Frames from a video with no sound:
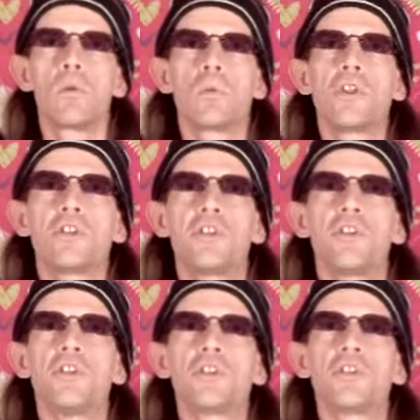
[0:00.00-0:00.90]
which
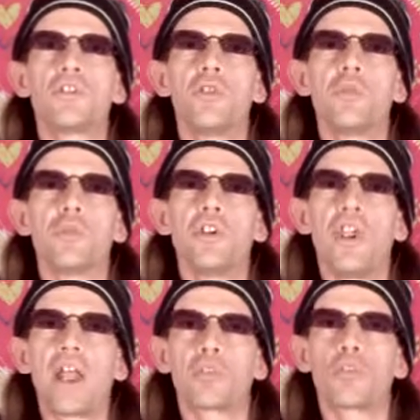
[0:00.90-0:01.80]
is your
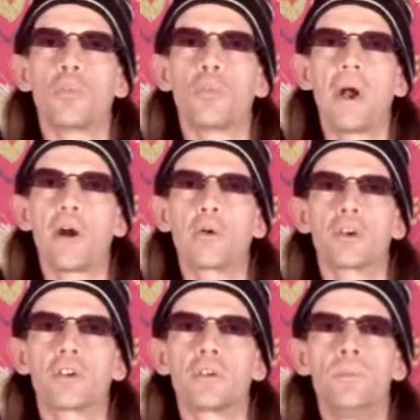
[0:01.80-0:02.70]
supernatural power.
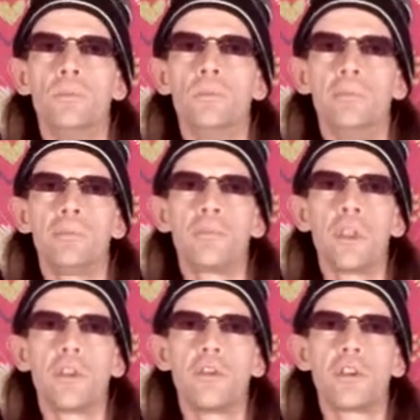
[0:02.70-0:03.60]

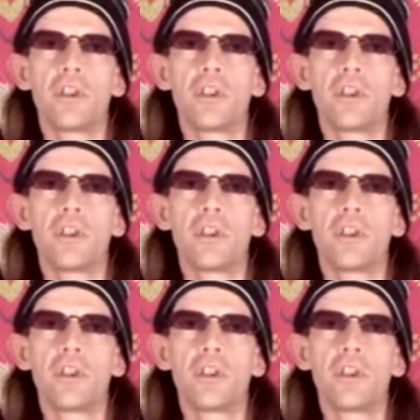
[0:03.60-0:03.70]
Your